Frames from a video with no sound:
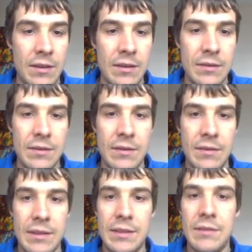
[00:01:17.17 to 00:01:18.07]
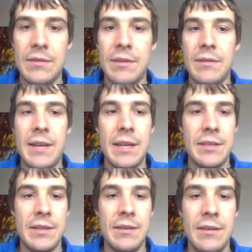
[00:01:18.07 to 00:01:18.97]
So that's a nuclear
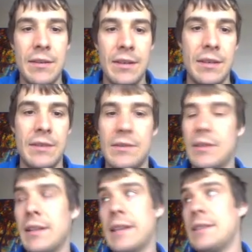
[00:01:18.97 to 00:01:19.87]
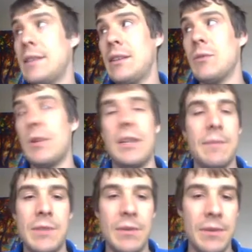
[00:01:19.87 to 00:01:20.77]
reaction. Here's the classic
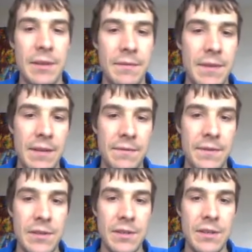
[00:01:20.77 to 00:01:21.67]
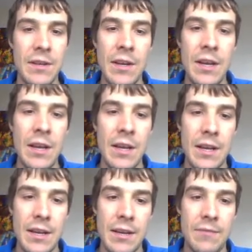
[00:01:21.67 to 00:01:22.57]
uranium-235 fission.
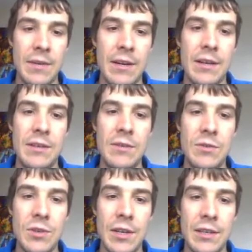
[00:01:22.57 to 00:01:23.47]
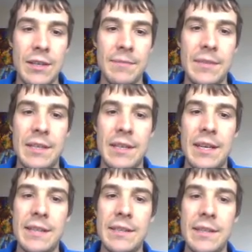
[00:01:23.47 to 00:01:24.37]
Where a neutron comes in,
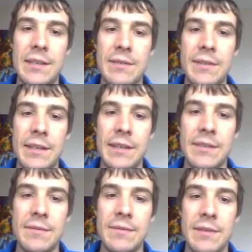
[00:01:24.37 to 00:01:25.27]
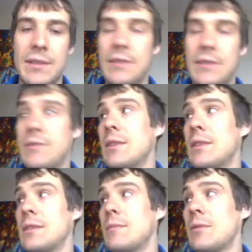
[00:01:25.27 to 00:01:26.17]
hits the nucleus, which is all
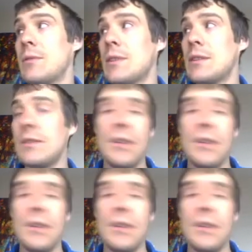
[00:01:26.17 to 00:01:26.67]
neutrons and protons.